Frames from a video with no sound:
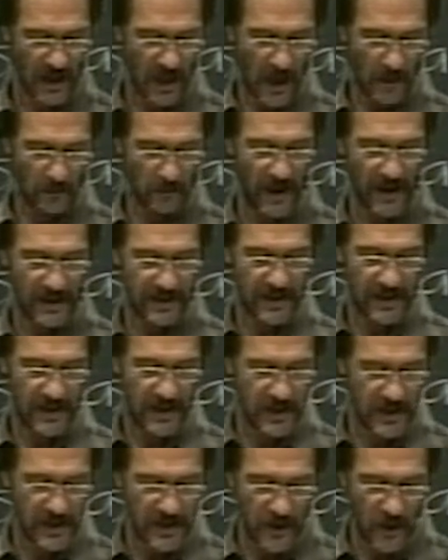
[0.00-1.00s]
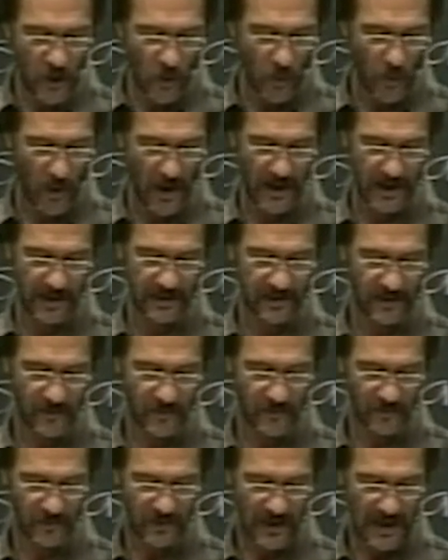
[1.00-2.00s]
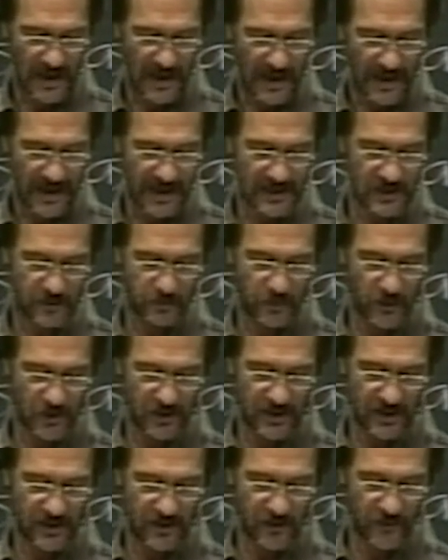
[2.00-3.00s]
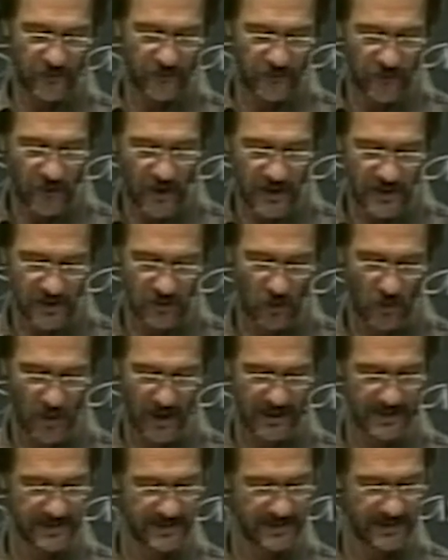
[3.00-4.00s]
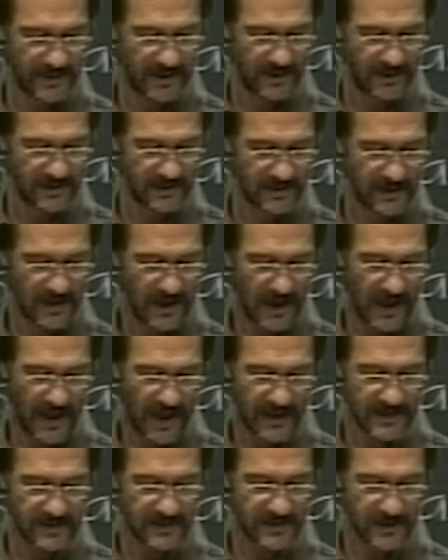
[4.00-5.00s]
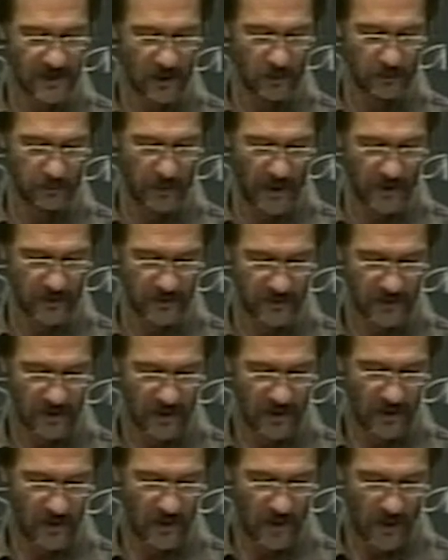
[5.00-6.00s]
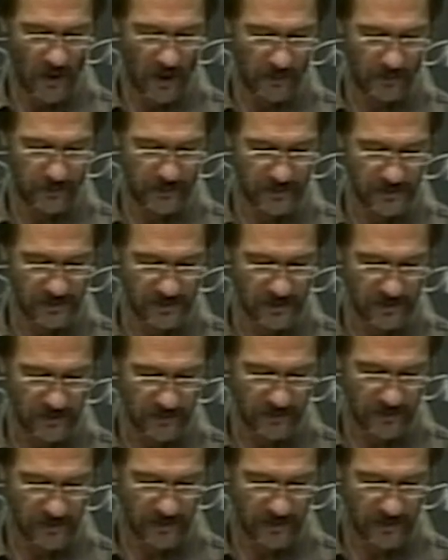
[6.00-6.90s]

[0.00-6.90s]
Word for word: But new wine is put into fresh wineskins, and so both are preserved.